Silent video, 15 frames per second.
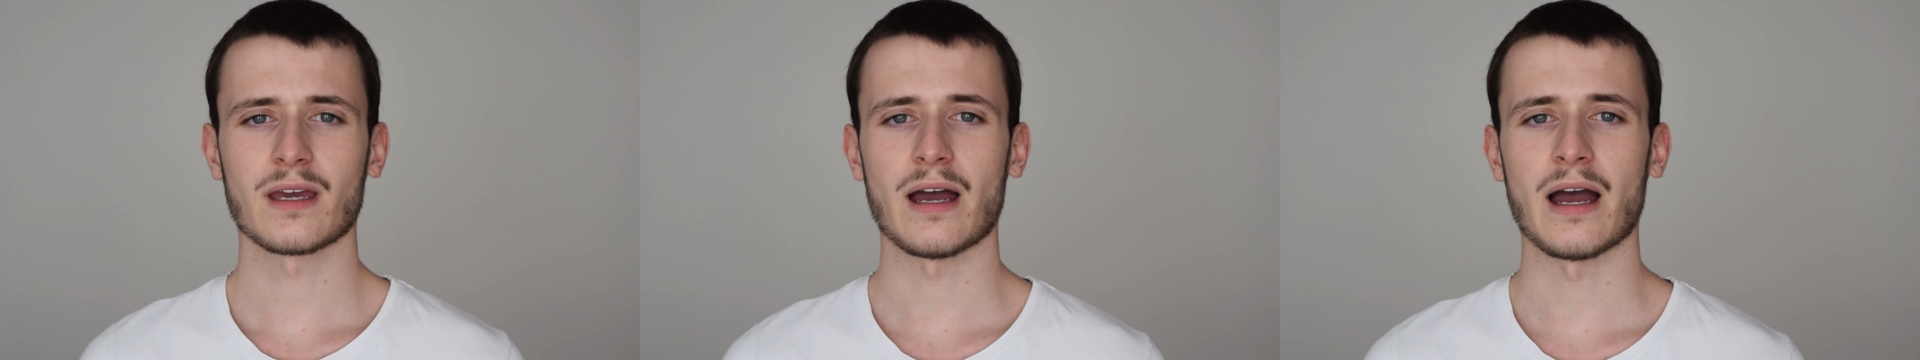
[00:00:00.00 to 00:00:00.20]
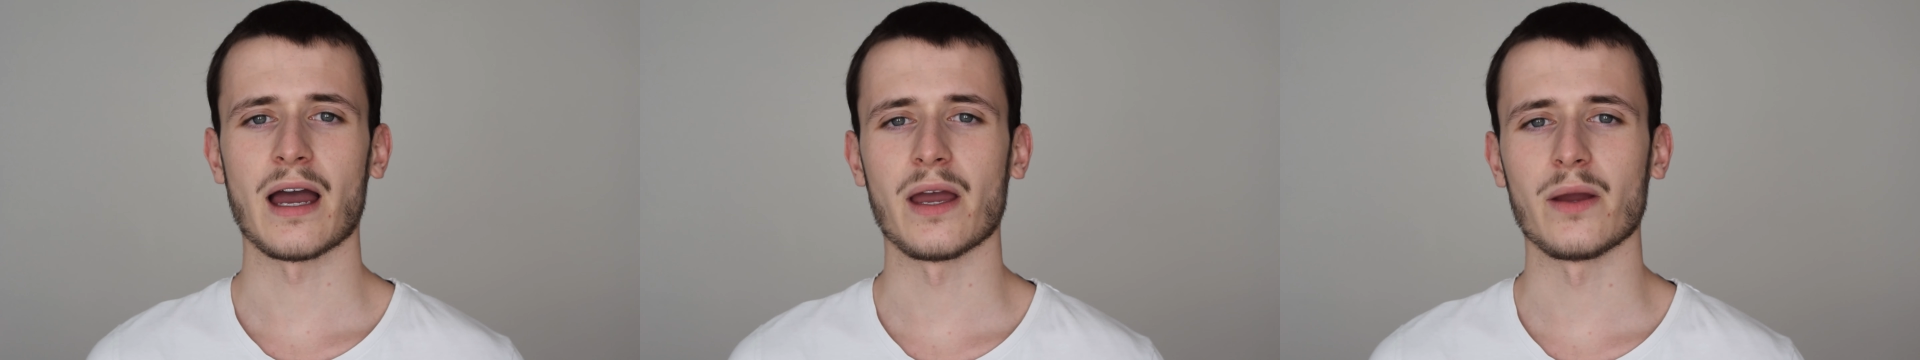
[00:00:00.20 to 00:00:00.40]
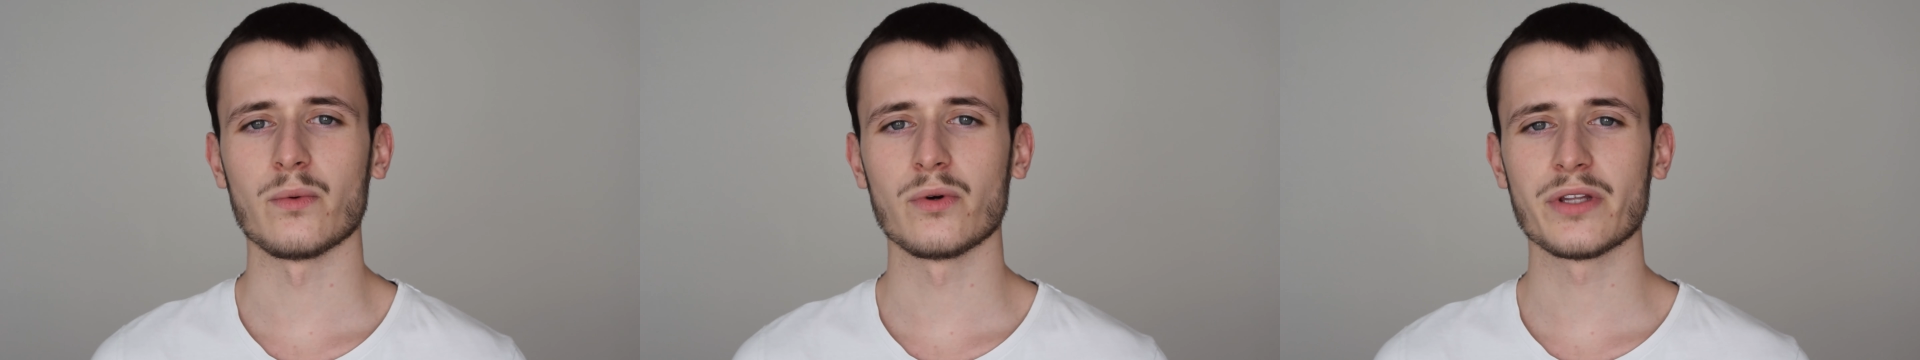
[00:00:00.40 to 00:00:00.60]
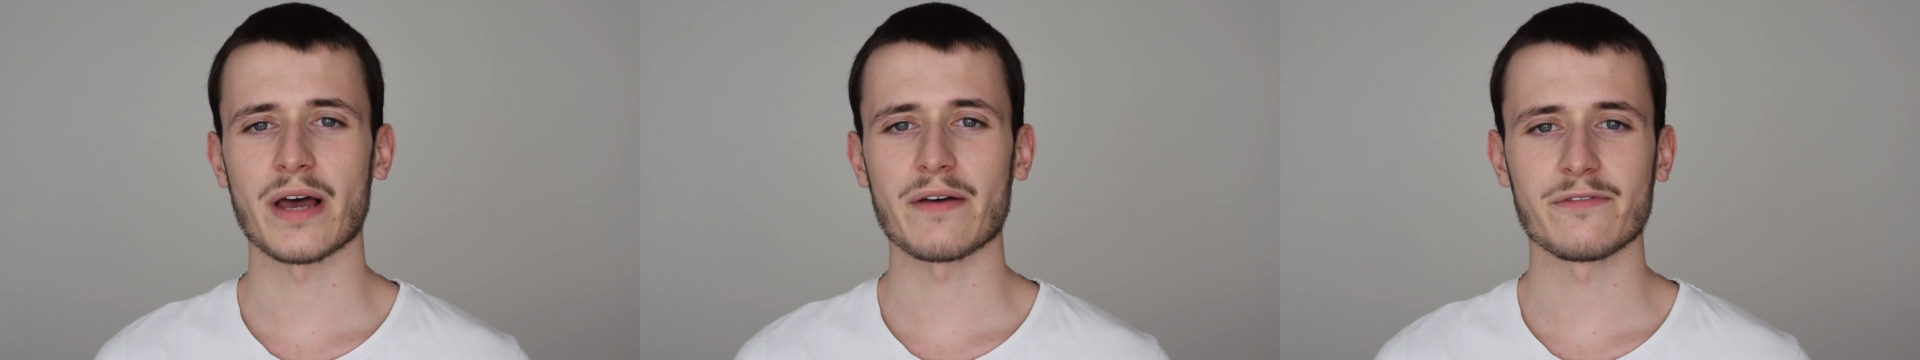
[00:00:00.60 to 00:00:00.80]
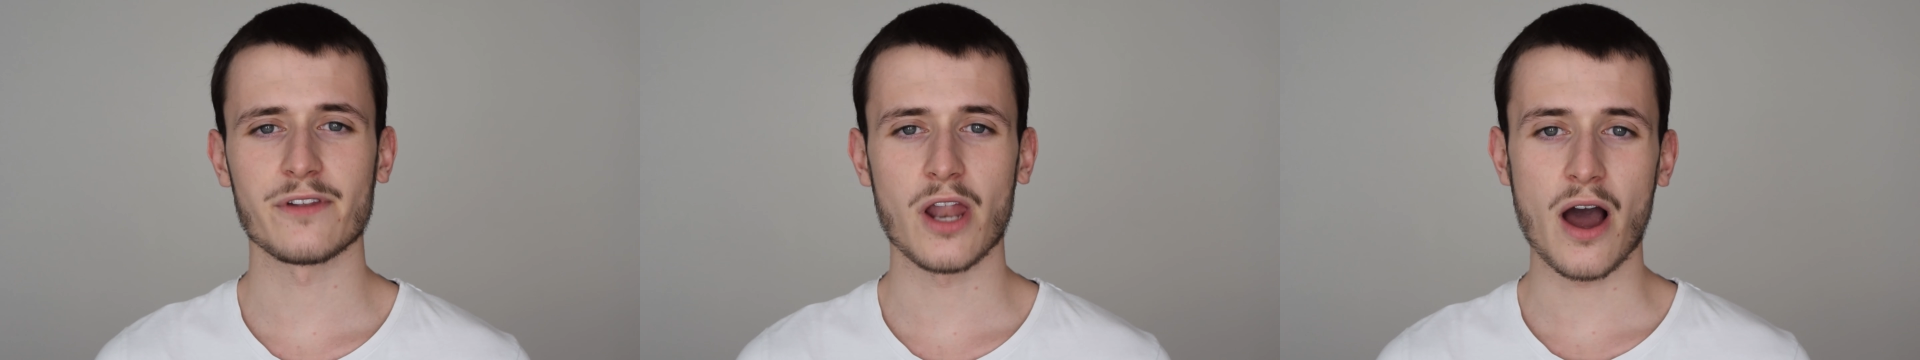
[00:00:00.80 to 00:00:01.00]
I would
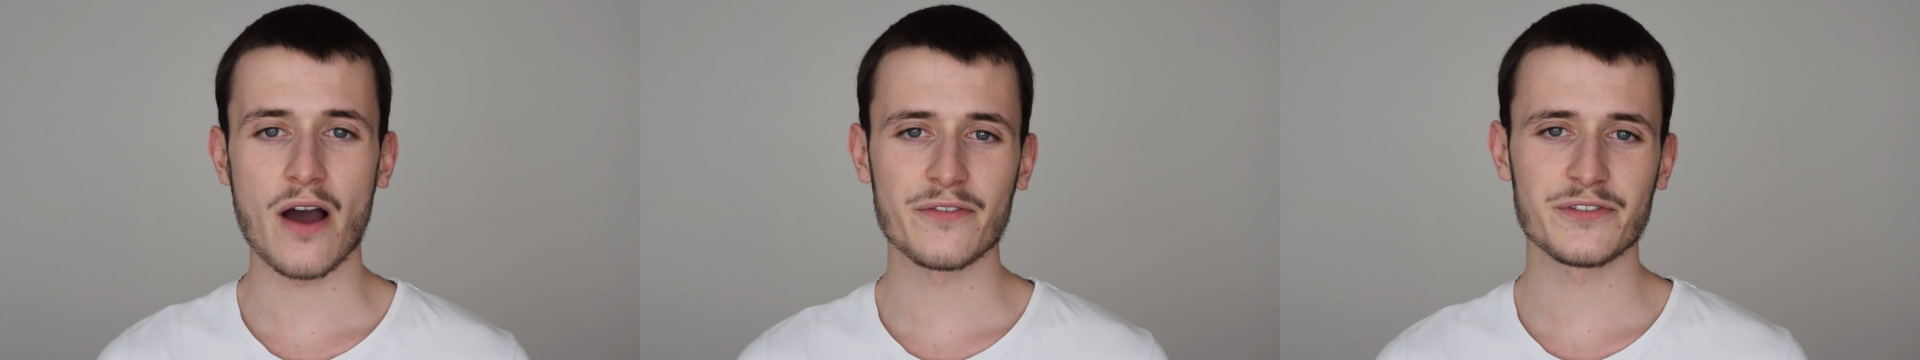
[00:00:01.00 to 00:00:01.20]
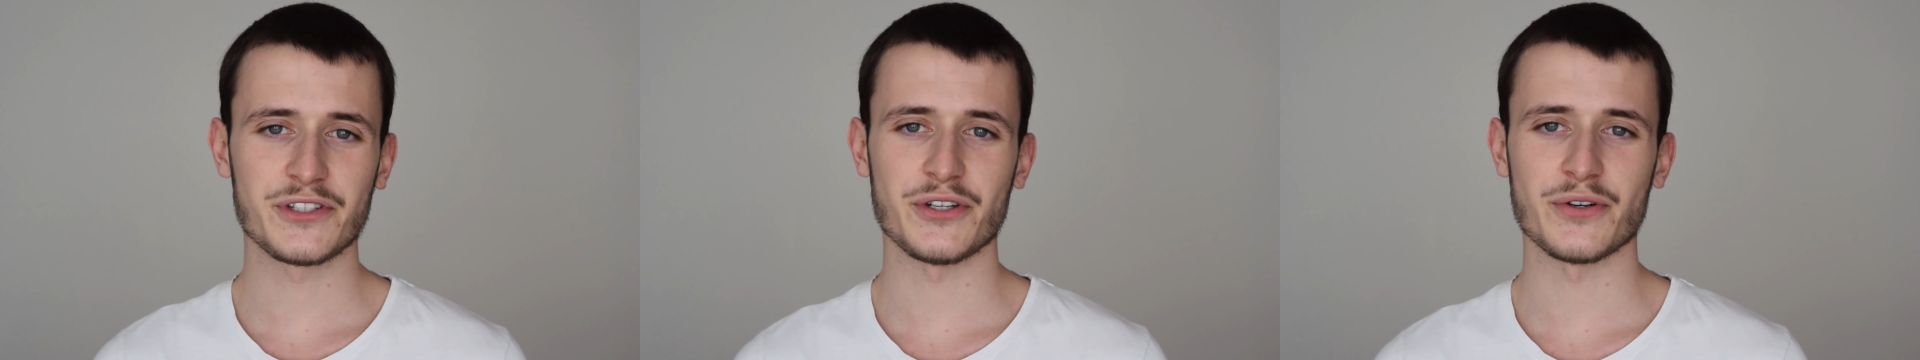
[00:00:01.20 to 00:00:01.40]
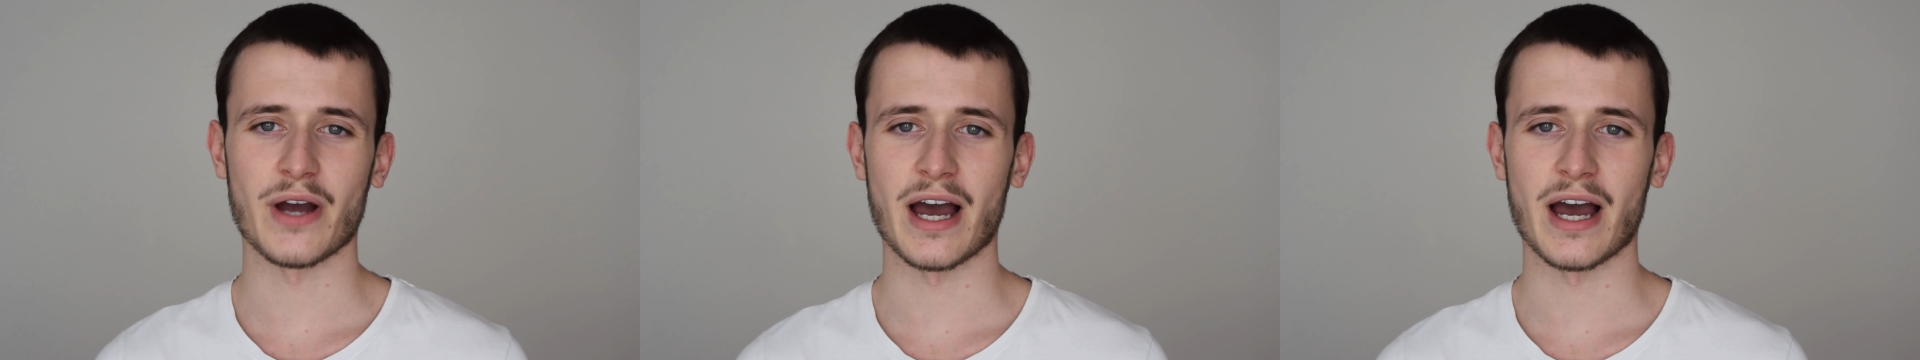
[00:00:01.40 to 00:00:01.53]
have loved to